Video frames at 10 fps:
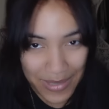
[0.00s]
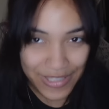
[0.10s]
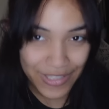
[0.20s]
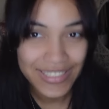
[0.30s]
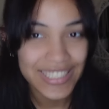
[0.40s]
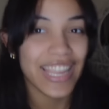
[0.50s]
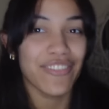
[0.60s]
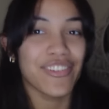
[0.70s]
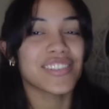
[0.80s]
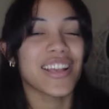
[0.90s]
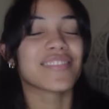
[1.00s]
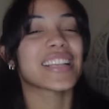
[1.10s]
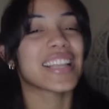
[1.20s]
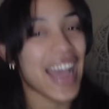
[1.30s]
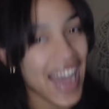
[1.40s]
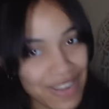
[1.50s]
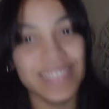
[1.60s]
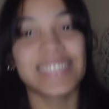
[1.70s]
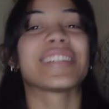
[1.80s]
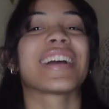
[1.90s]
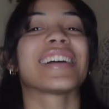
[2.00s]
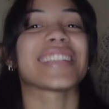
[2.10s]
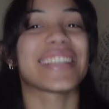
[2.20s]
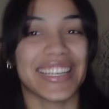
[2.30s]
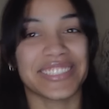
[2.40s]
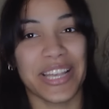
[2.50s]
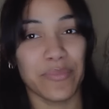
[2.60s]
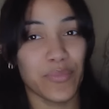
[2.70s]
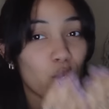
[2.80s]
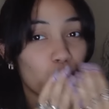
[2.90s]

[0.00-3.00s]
make sure to take care of yourselves, and I will see you guys next time.